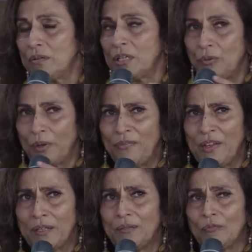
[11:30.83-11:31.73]
in a way
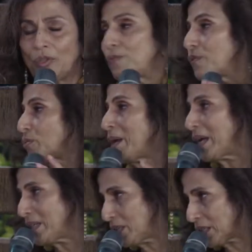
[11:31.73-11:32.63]
very grateful to
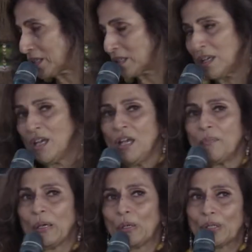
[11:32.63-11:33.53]
my editors
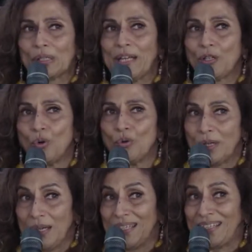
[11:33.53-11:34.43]
because they
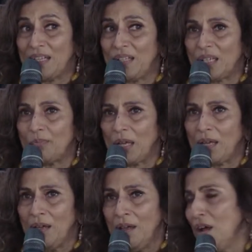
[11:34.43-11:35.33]
don't censor me